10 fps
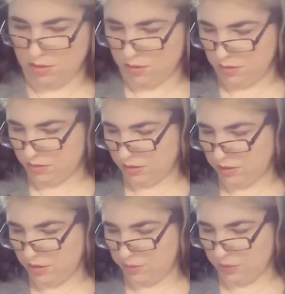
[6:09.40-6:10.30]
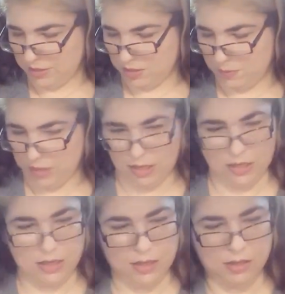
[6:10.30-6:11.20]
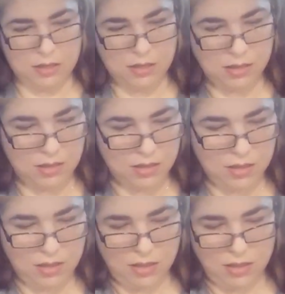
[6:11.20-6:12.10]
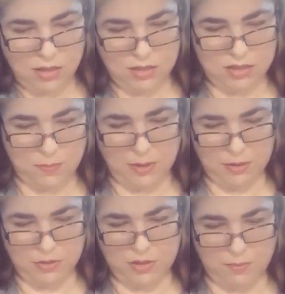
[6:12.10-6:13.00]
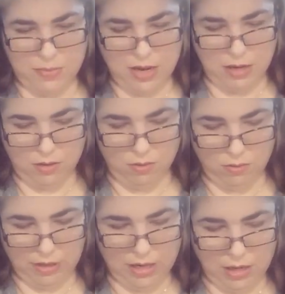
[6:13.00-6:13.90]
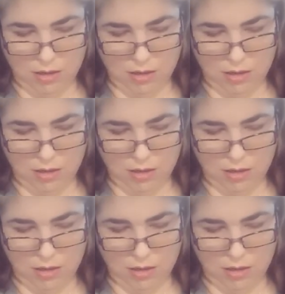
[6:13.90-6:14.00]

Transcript: Since this recipe is supposed to make a whole cake.